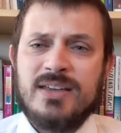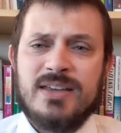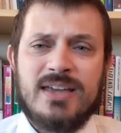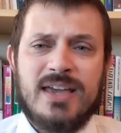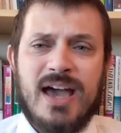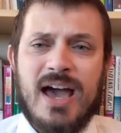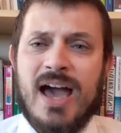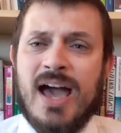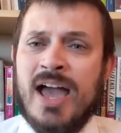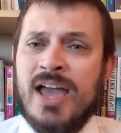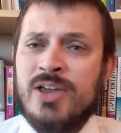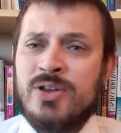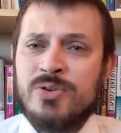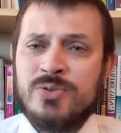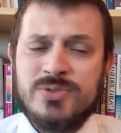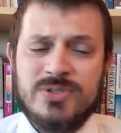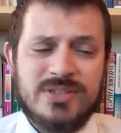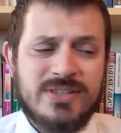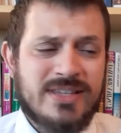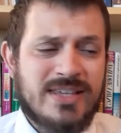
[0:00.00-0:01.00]
guy
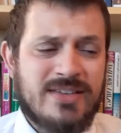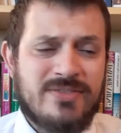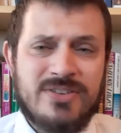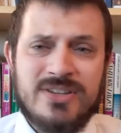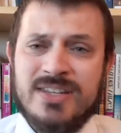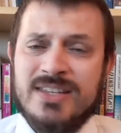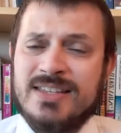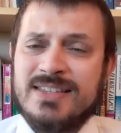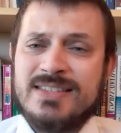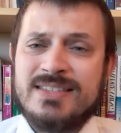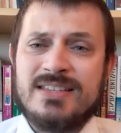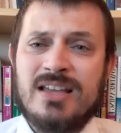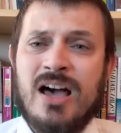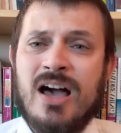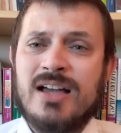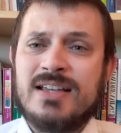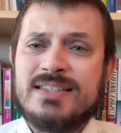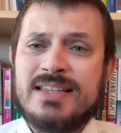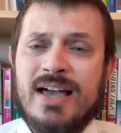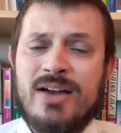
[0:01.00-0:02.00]
who's leaving his
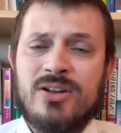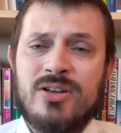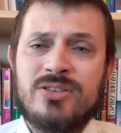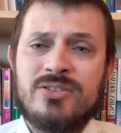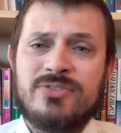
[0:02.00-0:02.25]
socks out on